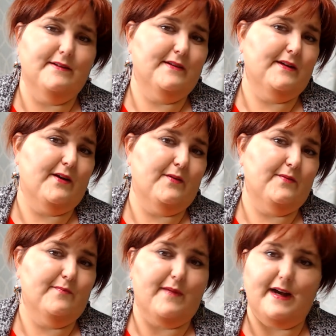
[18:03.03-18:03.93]
you
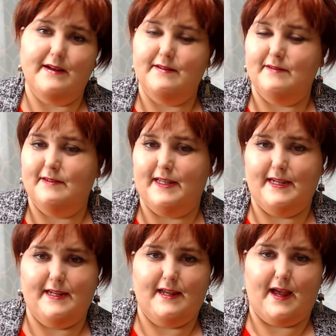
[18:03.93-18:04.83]
know, my
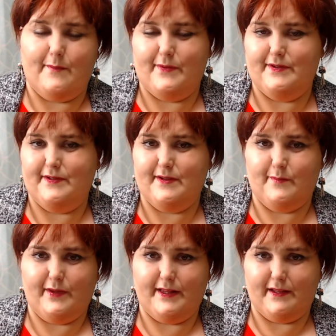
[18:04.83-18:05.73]
leak happened
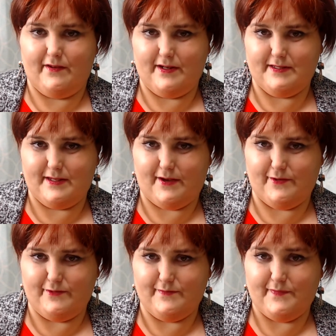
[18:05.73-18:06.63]
completely on its
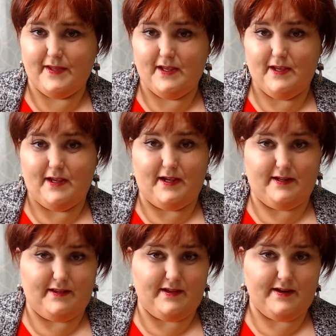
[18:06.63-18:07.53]
own. And
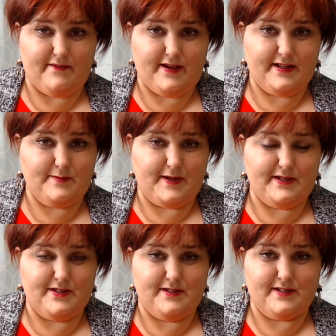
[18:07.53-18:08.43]
a lot of EDS
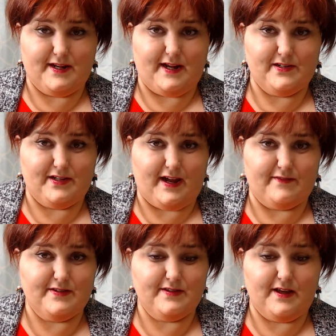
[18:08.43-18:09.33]
patients can actually
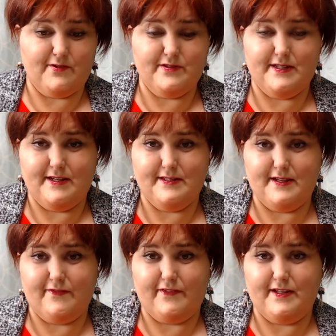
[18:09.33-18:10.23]
have slow
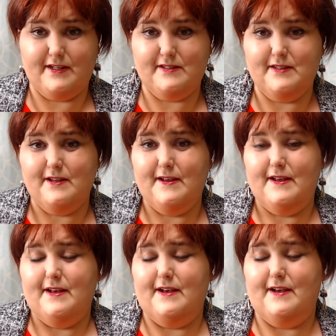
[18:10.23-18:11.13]
CSF leaks.
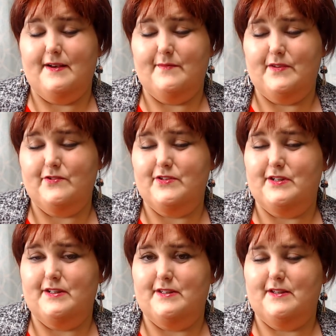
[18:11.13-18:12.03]
There's
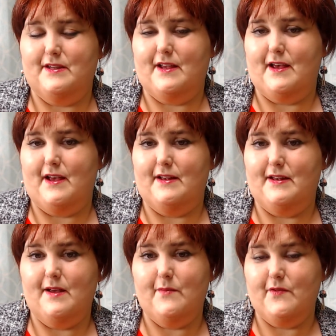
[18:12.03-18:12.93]
just a
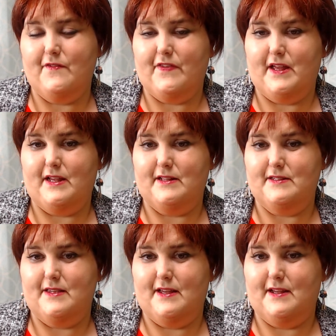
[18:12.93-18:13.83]
number of
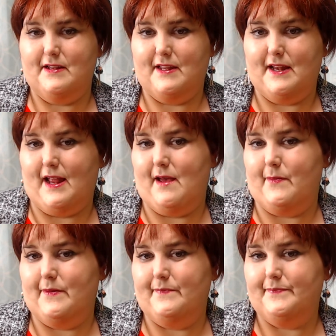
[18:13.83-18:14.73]
things that can
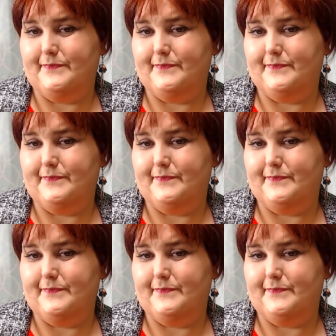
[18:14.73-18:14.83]
happen.